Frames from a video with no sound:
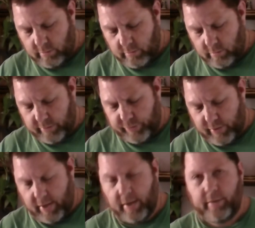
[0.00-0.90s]
with
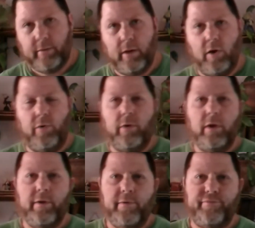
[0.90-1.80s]
no
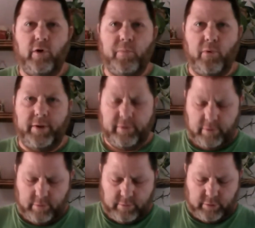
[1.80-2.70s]
fill point.
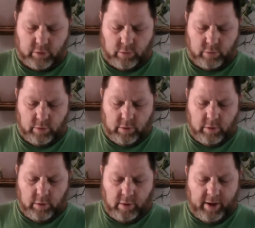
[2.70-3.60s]
So
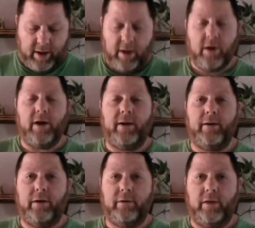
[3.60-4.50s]
right now,
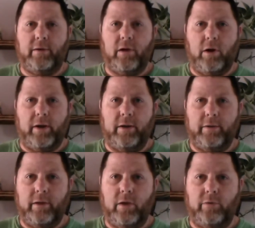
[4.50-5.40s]
I already
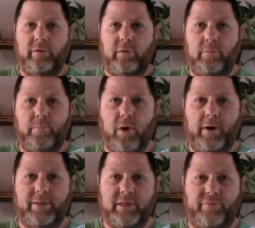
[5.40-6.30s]
you know,
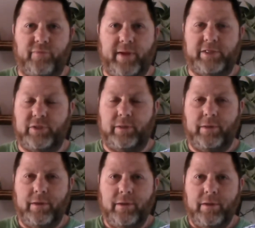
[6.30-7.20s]
Barnette's information
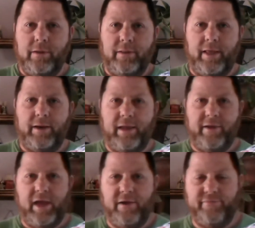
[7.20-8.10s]
that they
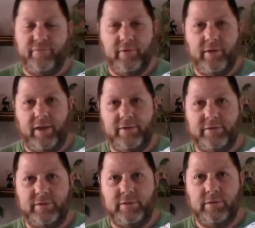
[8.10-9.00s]
have
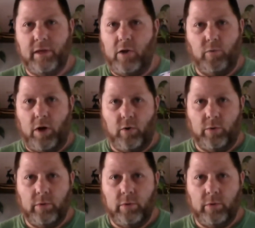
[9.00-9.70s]
is all wrong.